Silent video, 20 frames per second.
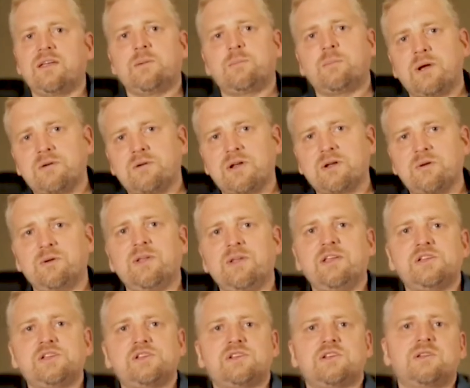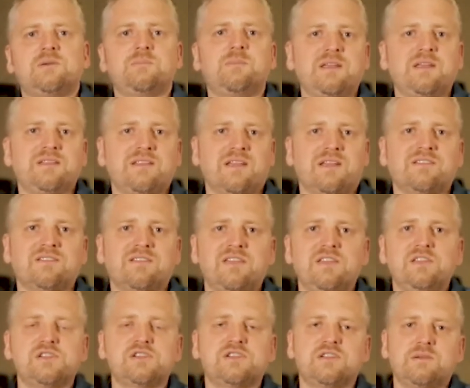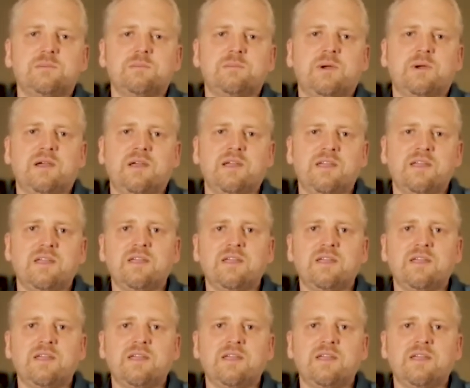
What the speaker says: regulation, by taxation, by